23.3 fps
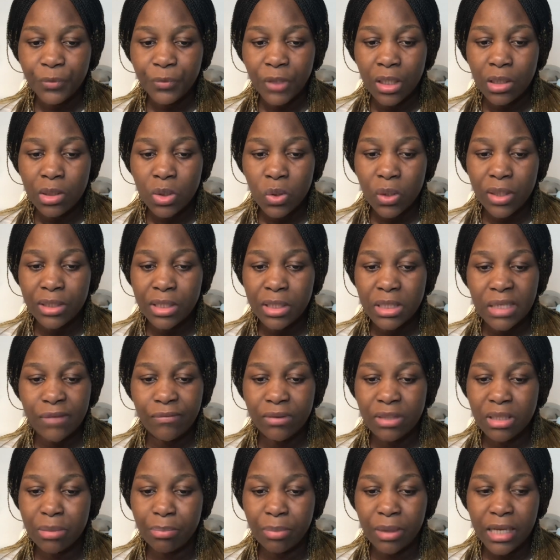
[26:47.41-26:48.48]
So I didn't have
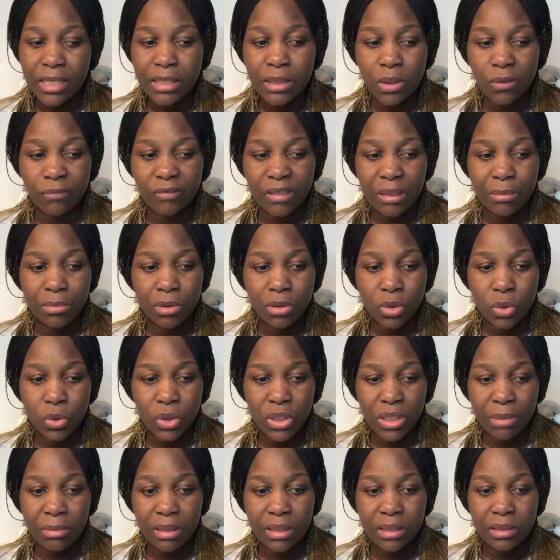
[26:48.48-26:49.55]
any plans of coming to
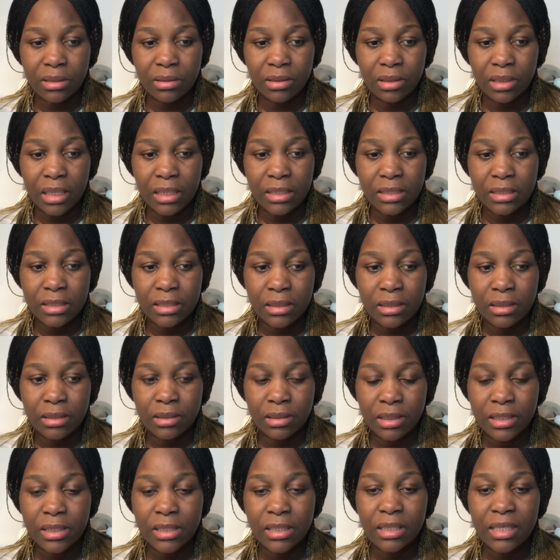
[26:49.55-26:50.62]
Germany
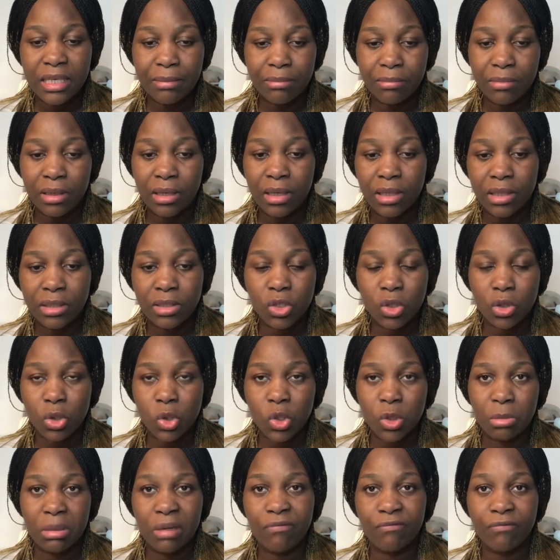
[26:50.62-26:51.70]
until I talked
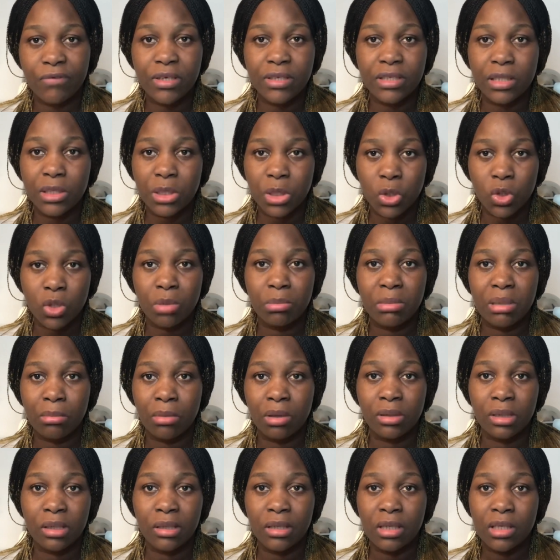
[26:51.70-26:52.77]
to my friend, and she told me
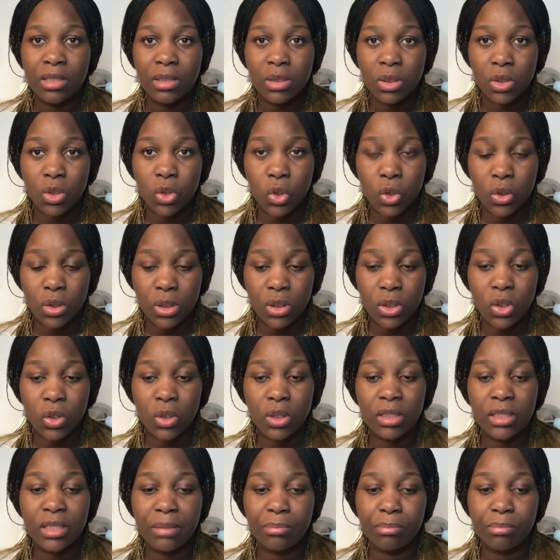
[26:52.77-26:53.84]
about the social
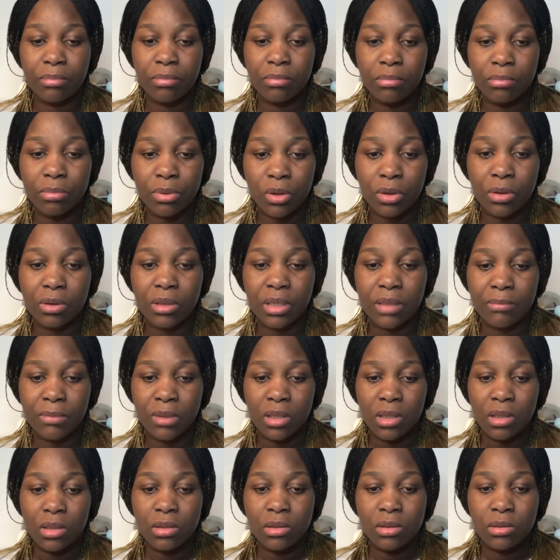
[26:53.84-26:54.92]
year program.
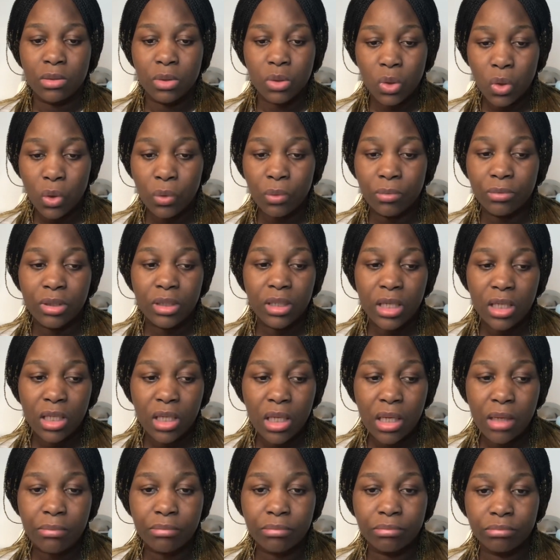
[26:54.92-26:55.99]
So then I
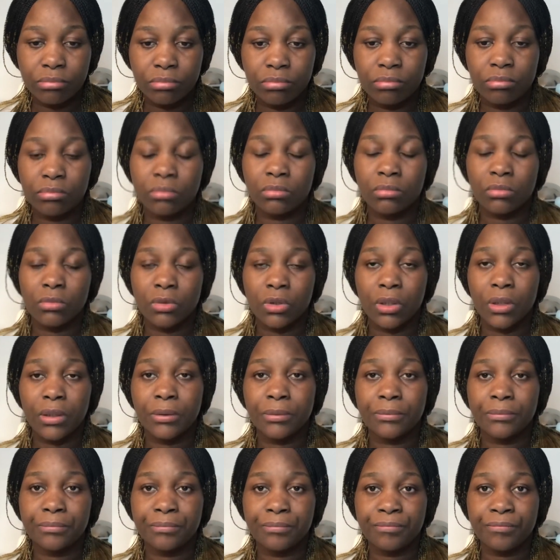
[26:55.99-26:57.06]
came. Yeah.
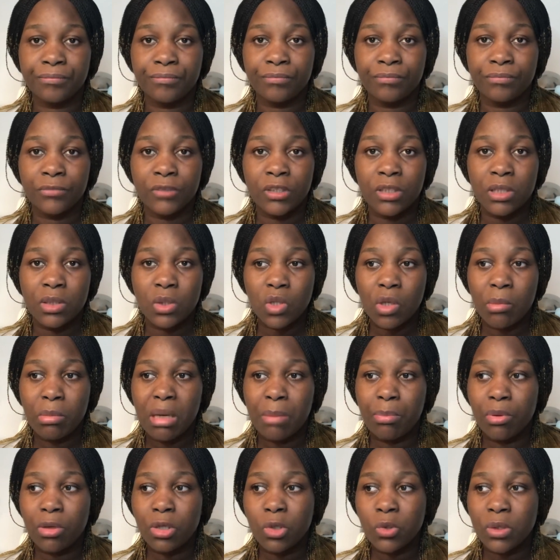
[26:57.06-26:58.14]
So my
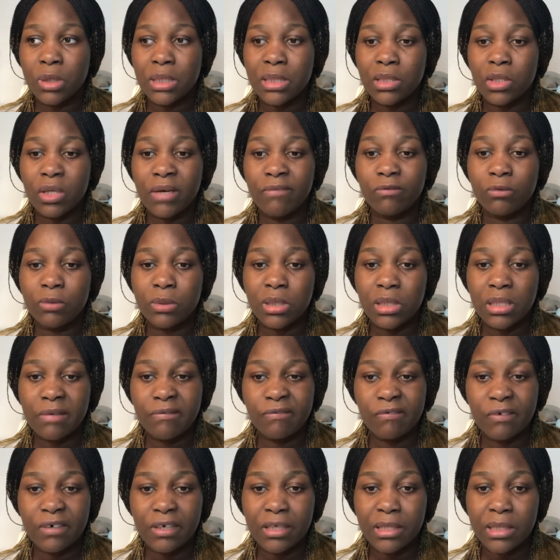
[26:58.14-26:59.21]
point was, you have to stay
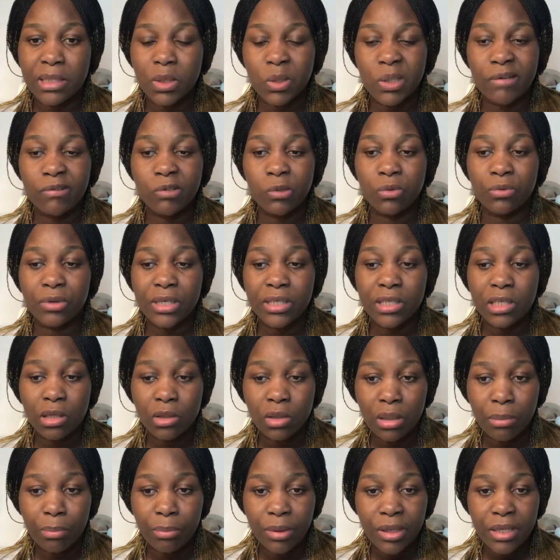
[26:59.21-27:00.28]
focused. You have to write down
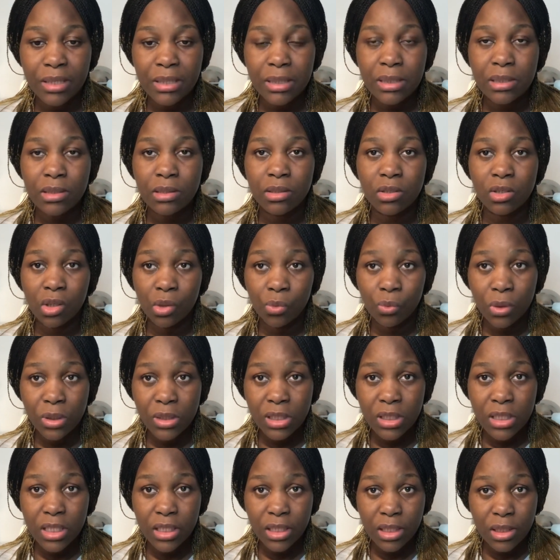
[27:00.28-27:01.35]
your plans. Know
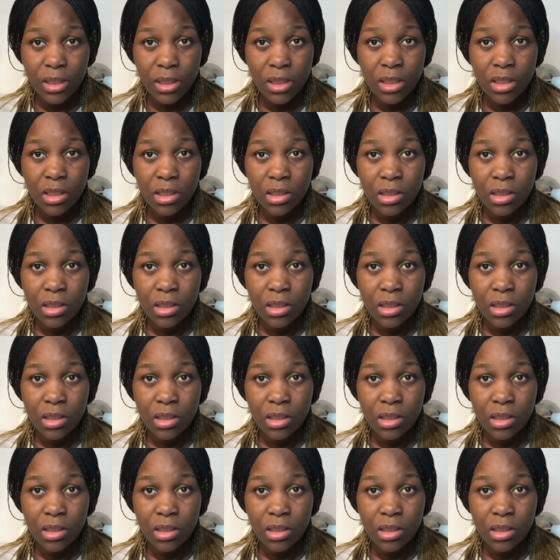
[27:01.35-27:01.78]
what next.